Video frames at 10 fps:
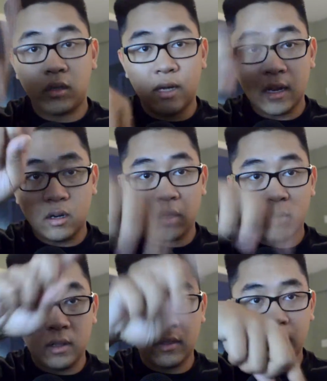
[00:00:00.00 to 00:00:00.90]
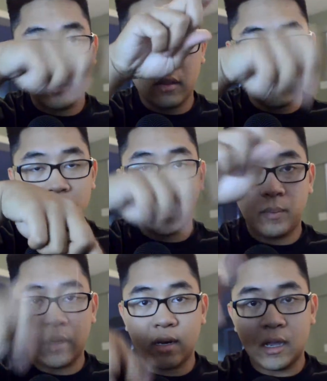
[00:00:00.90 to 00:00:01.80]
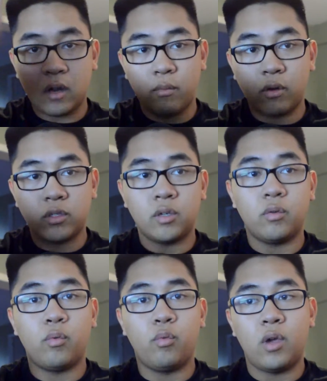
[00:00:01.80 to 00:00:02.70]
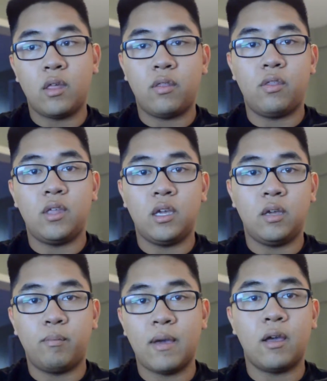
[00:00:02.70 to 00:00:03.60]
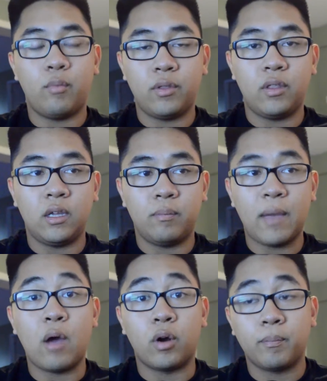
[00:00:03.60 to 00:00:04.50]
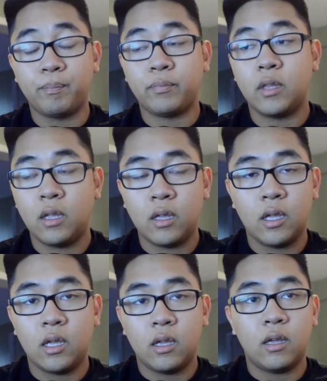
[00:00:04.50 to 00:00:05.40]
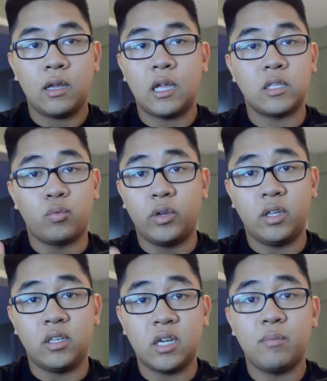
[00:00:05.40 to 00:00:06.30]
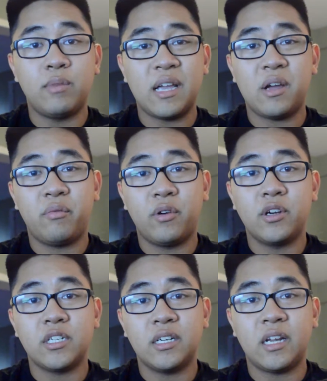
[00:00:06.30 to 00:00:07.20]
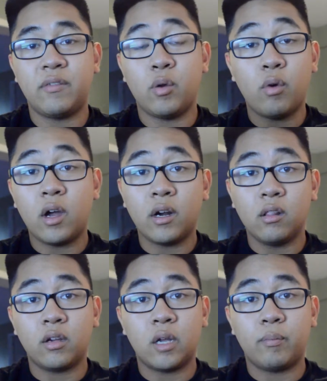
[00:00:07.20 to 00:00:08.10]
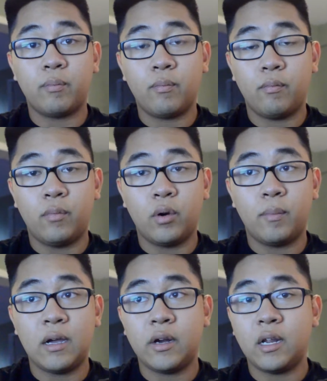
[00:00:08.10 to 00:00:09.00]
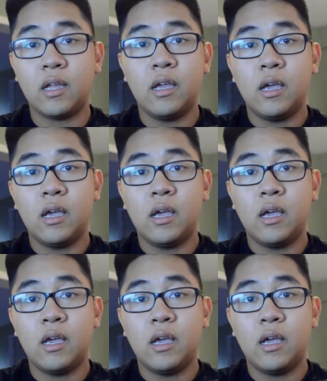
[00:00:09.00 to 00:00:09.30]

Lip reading: doing this up and down motion with the power. It's a really dumbed down version. If you want to look up more about it,